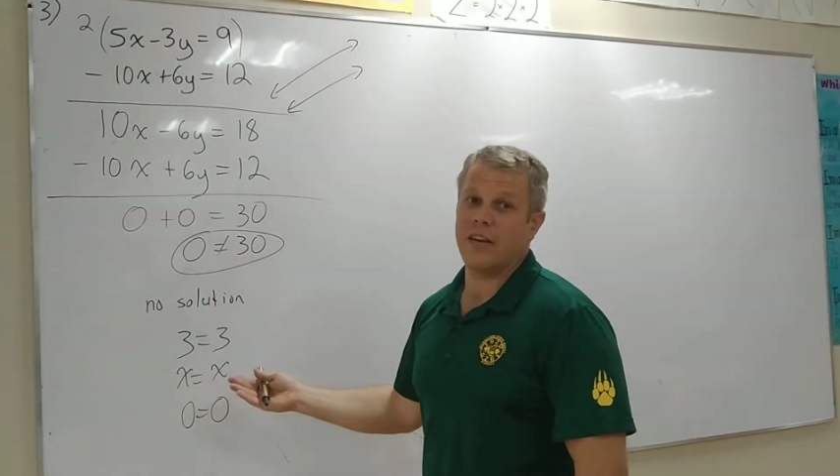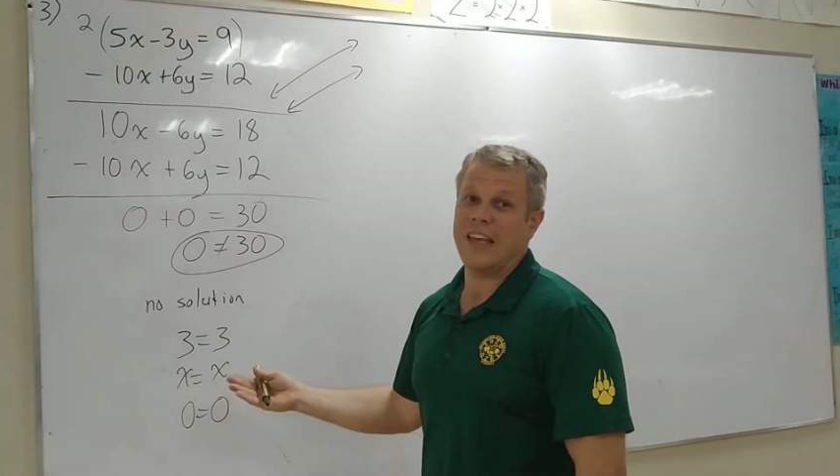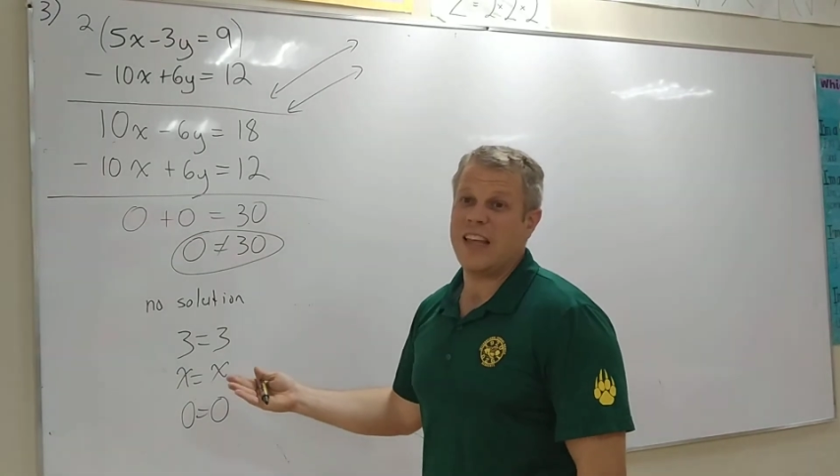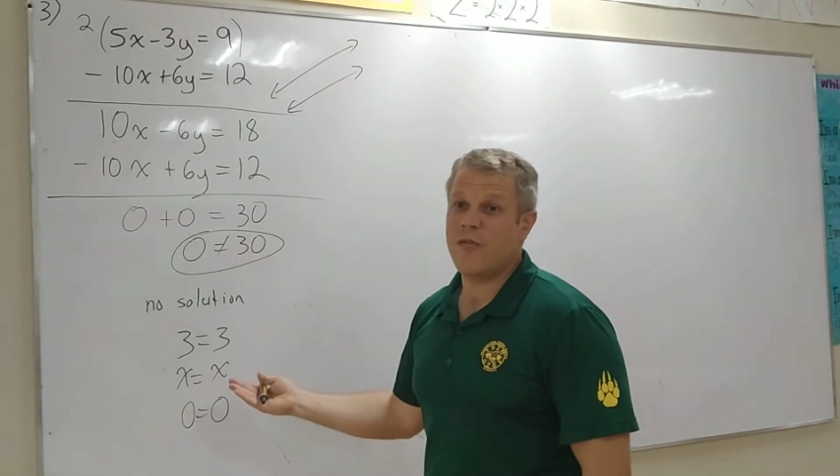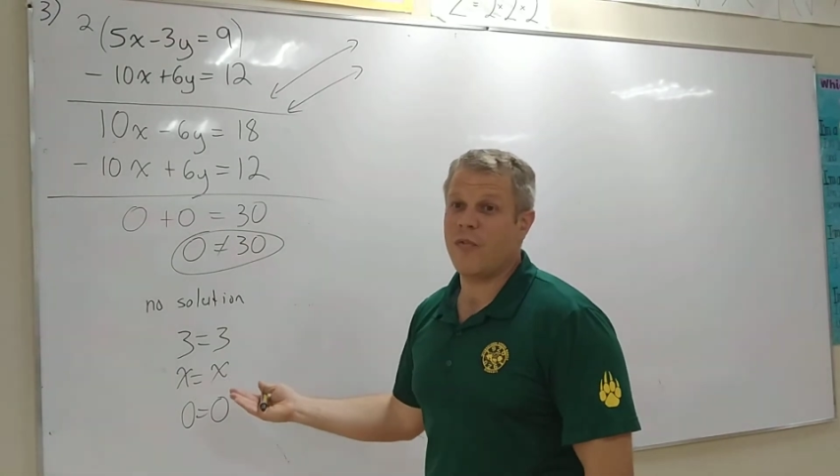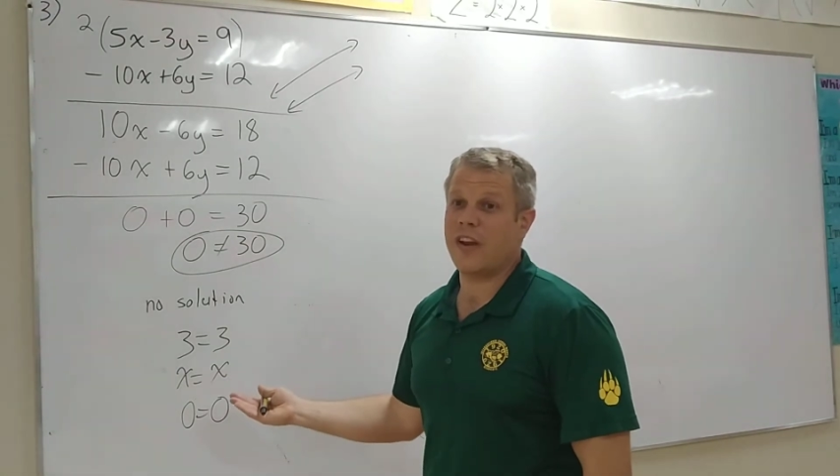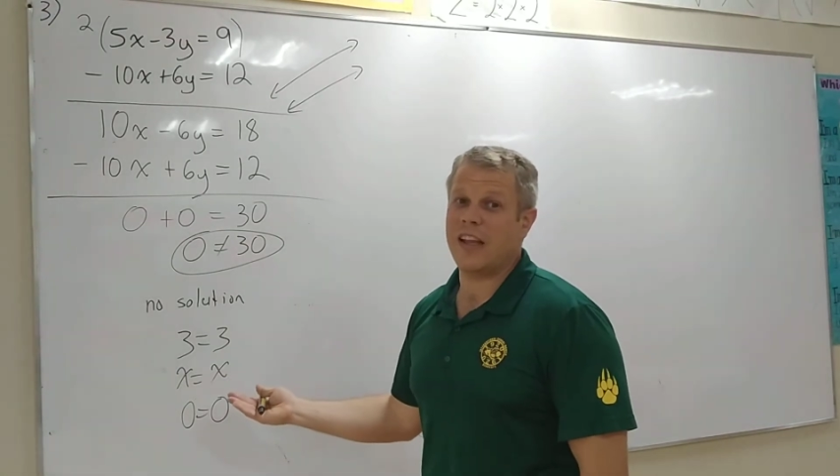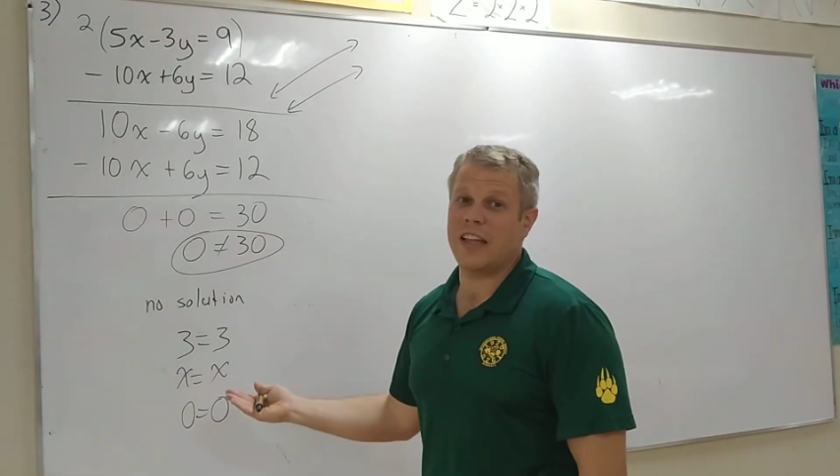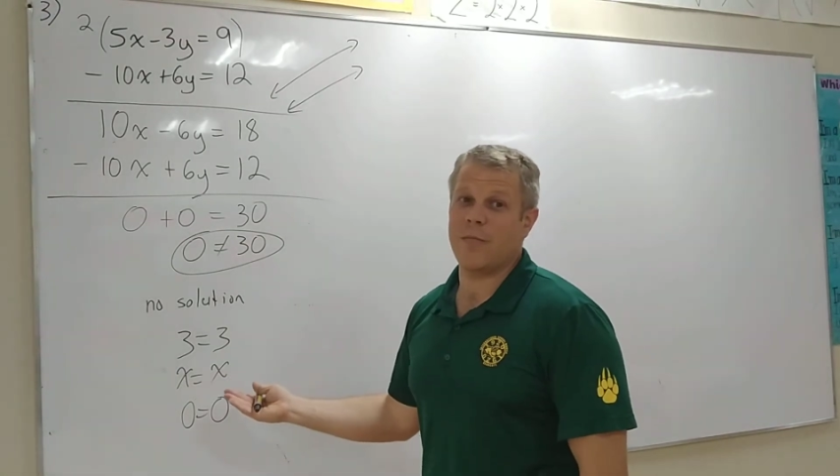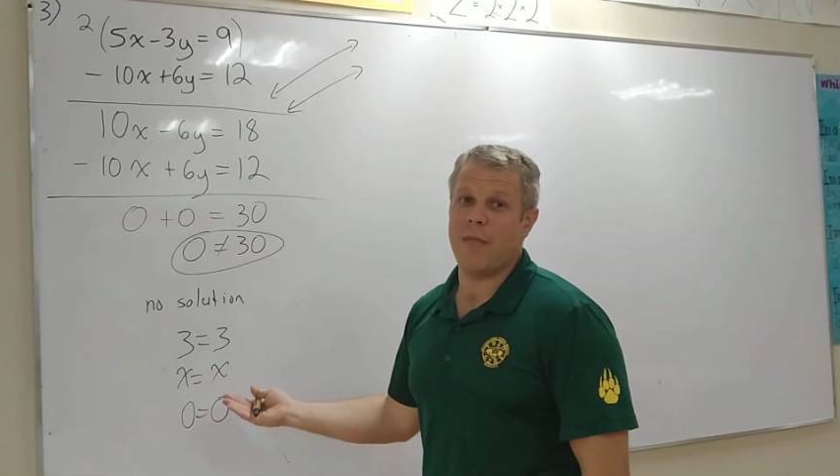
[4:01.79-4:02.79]

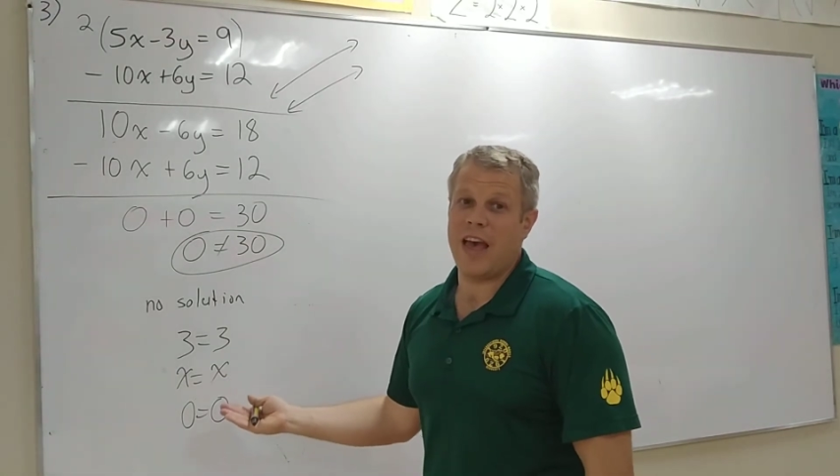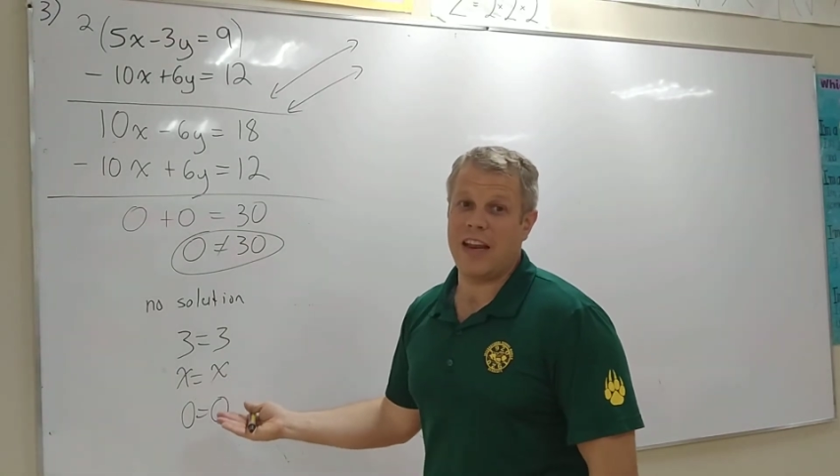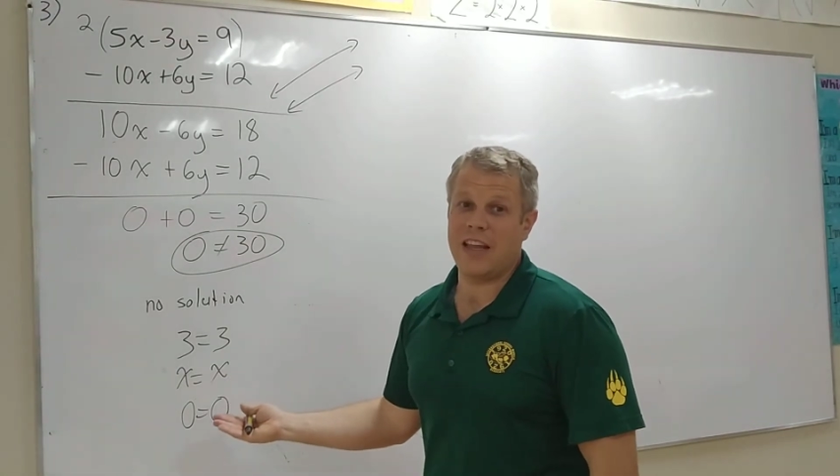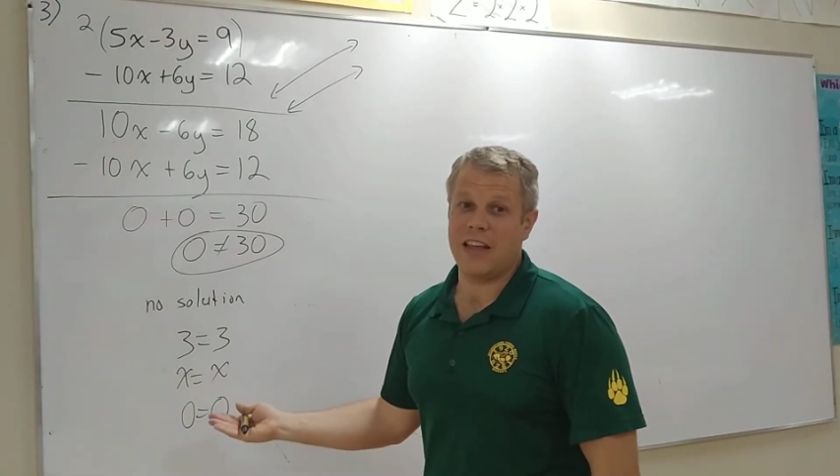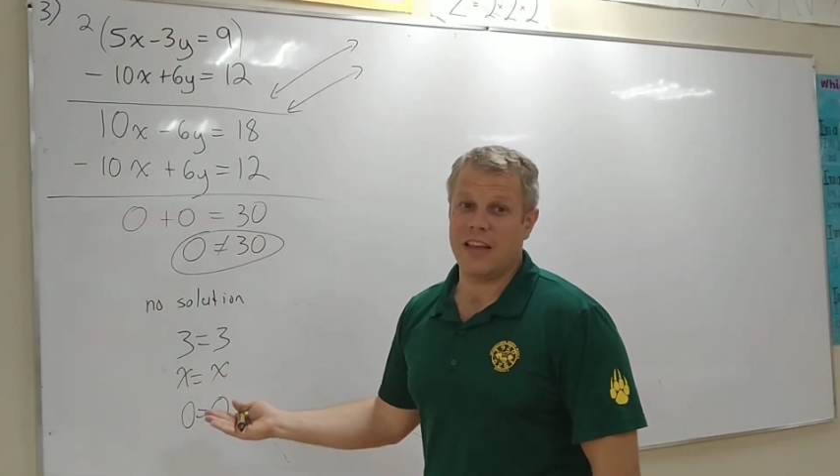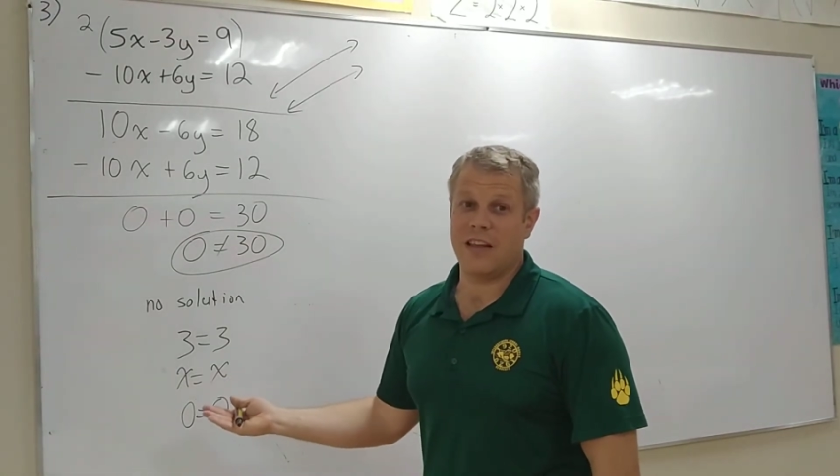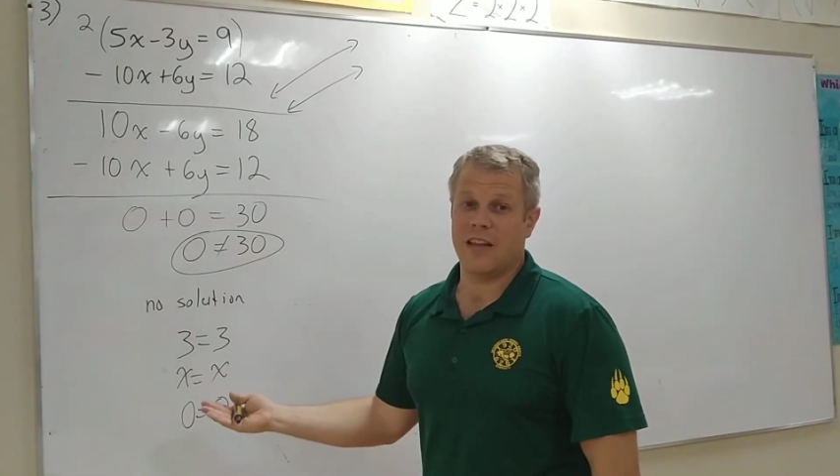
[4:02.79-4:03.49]
infinitely many